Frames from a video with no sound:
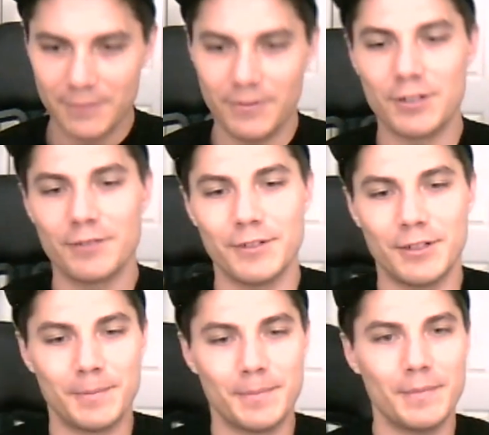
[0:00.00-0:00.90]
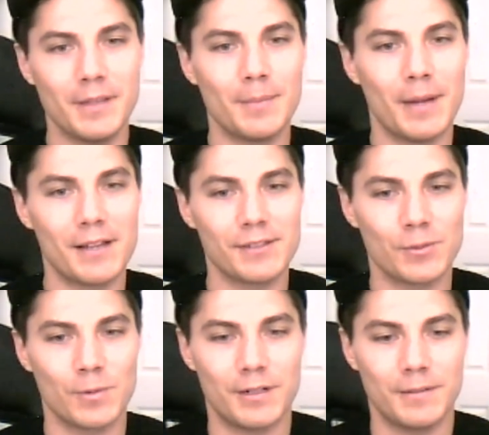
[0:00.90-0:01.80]
feature film in the past
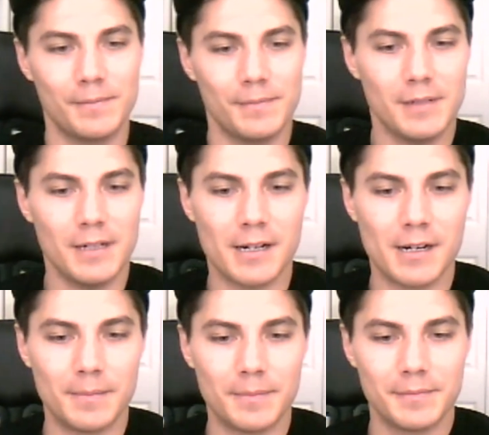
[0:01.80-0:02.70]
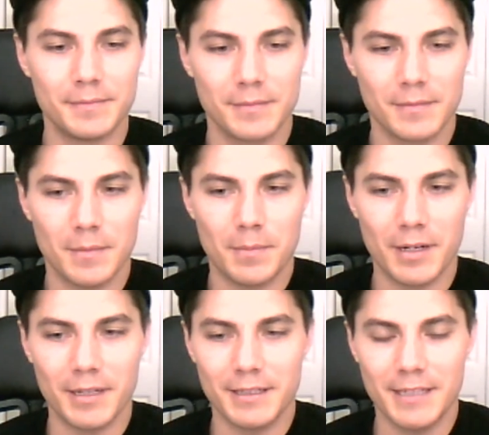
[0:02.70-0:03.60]
as well.
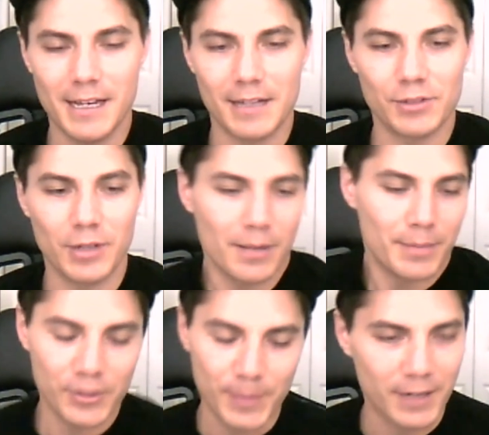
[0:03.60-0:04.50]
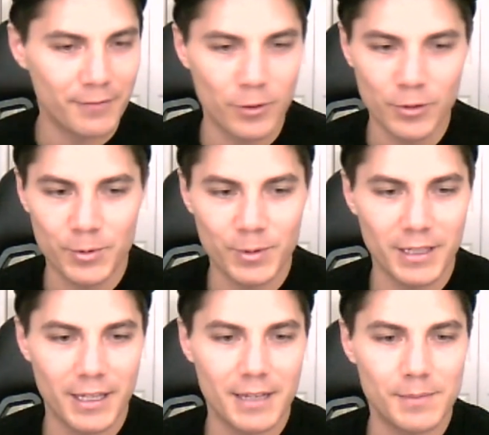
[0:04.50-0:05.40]
But yeah, so kind of bounce back and forth
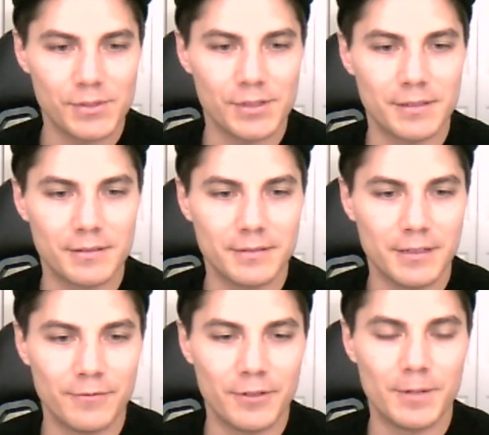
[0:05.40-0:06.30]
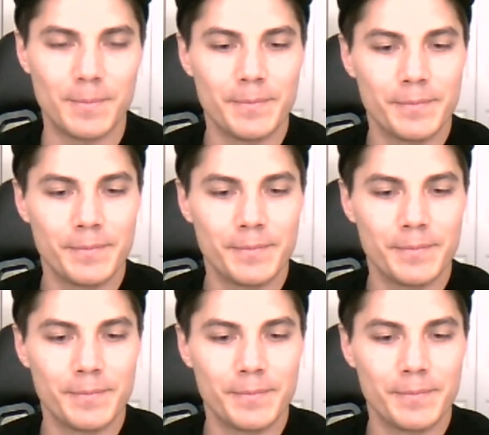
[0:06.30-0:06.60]
between games and film.